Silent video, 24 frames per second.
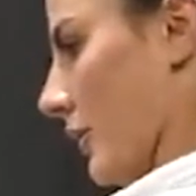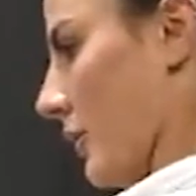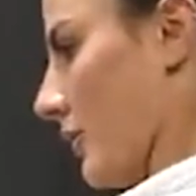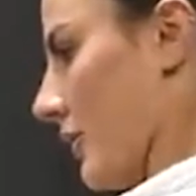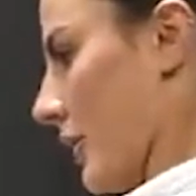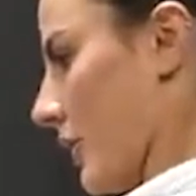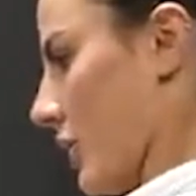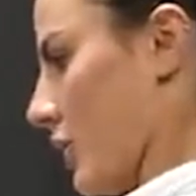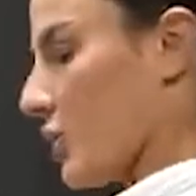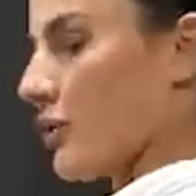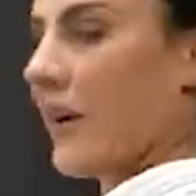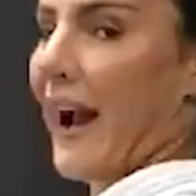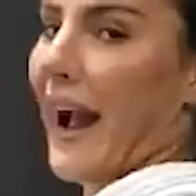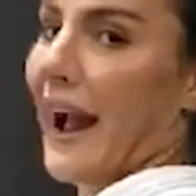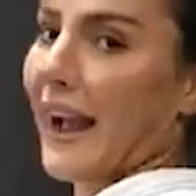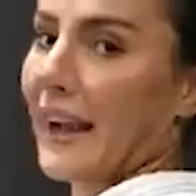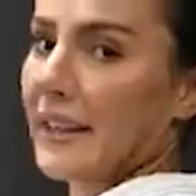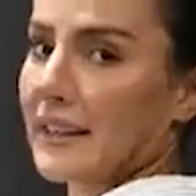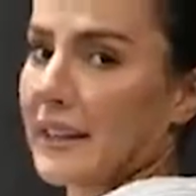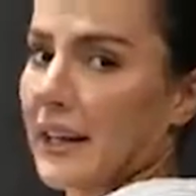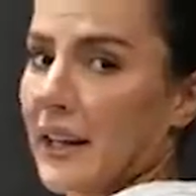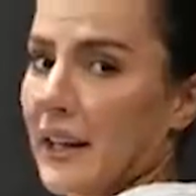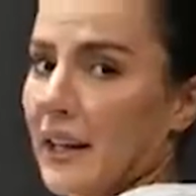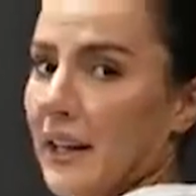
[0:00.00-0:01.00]

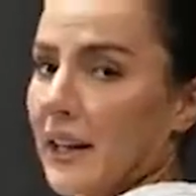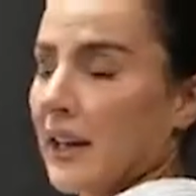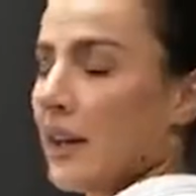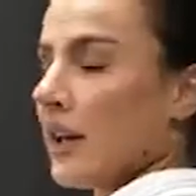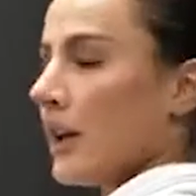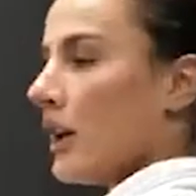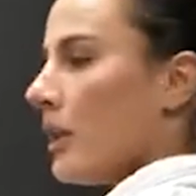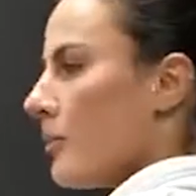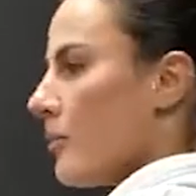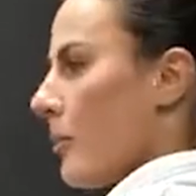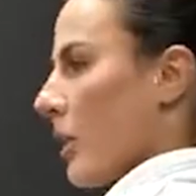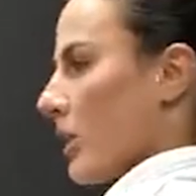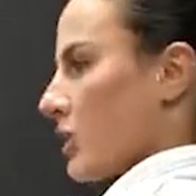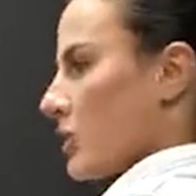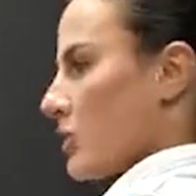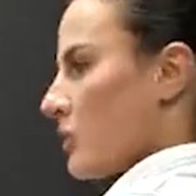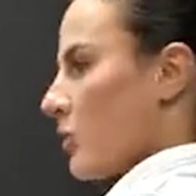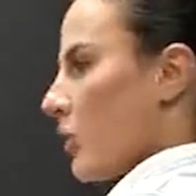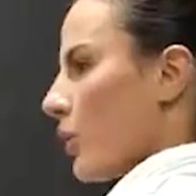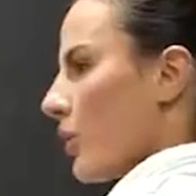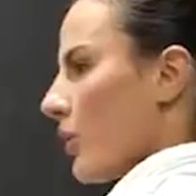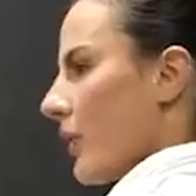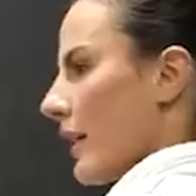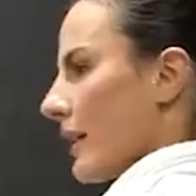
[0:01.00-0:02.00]
retract much
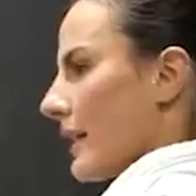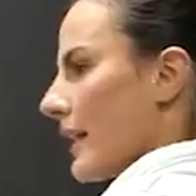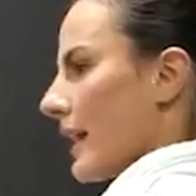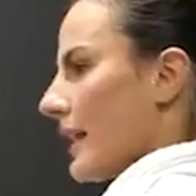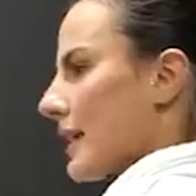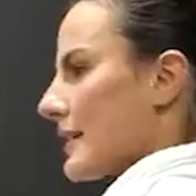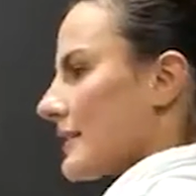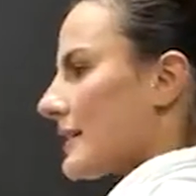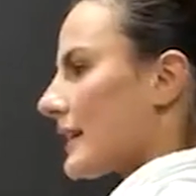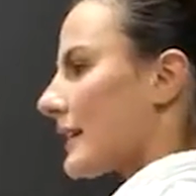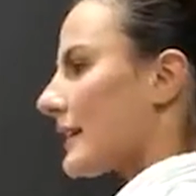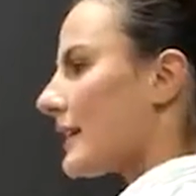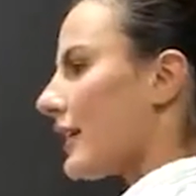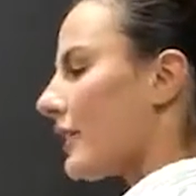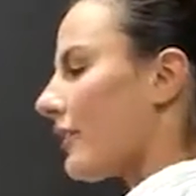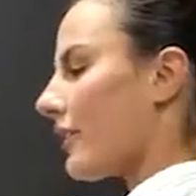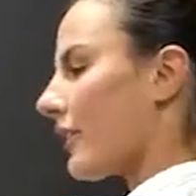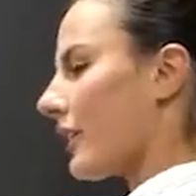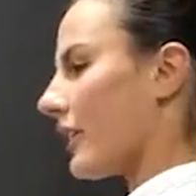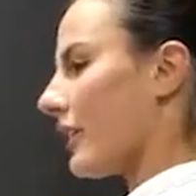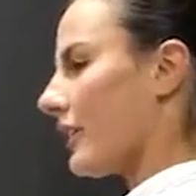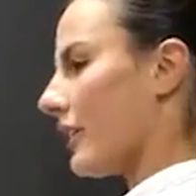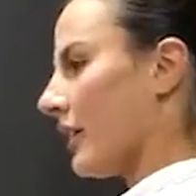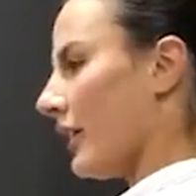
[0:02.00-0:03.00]
more and get a
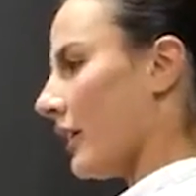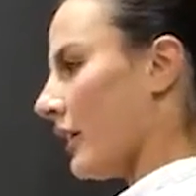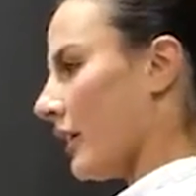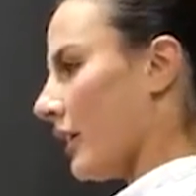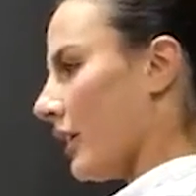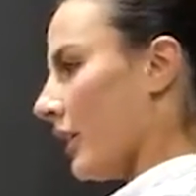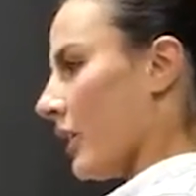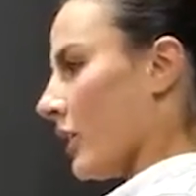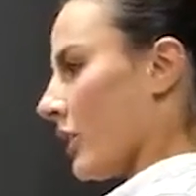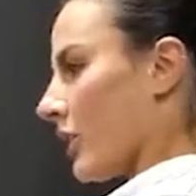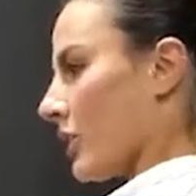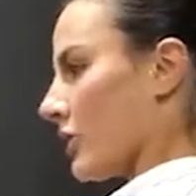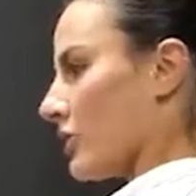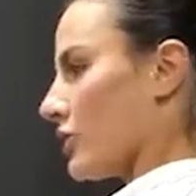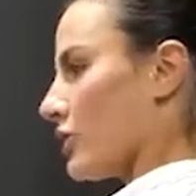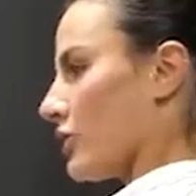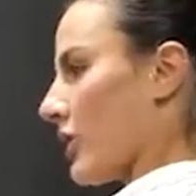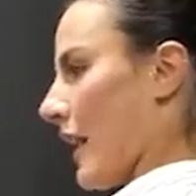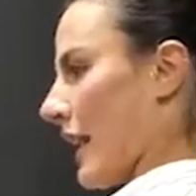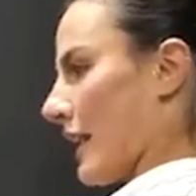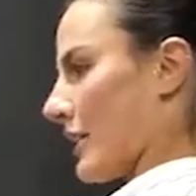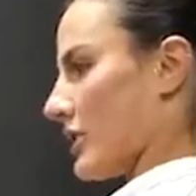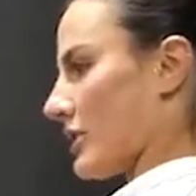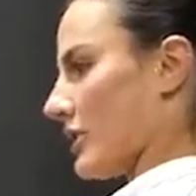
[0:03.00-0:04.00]
significant
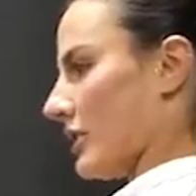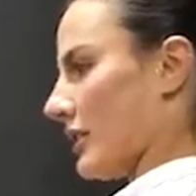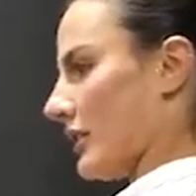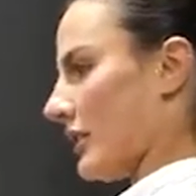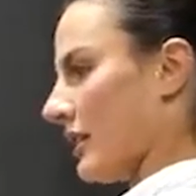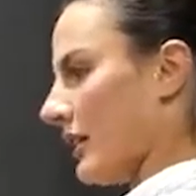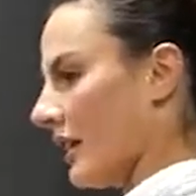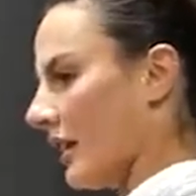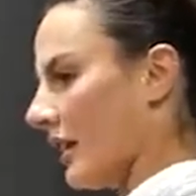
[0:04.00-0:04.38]
contraction.